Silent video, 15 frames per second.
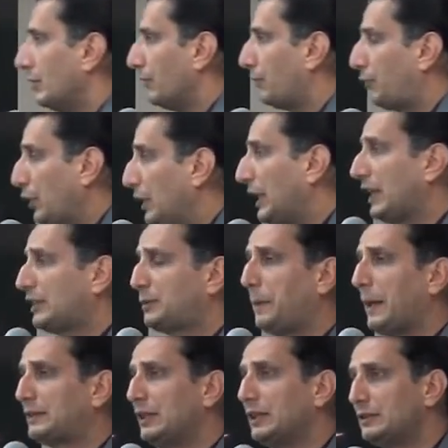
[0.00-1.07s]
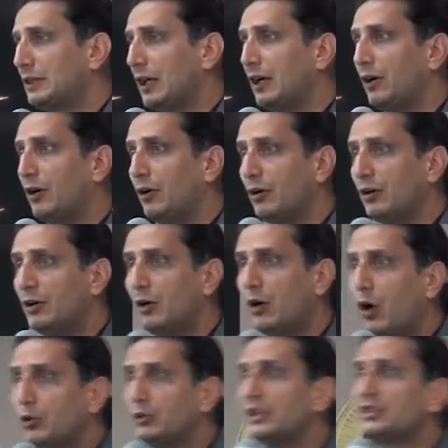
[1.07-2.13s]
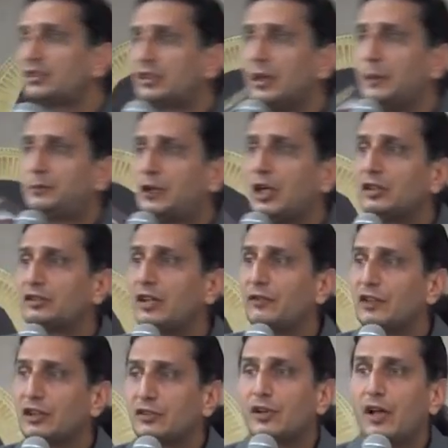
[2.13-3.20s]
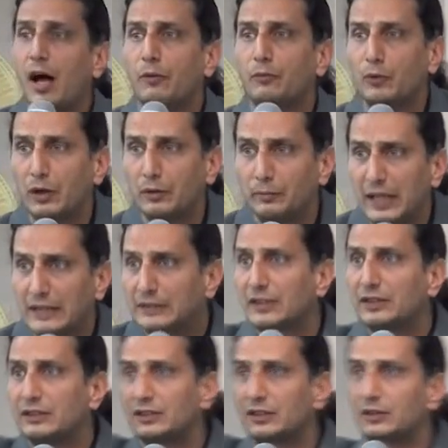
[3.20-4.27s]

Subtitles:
fully expecting the holy scriptures of Islam will make this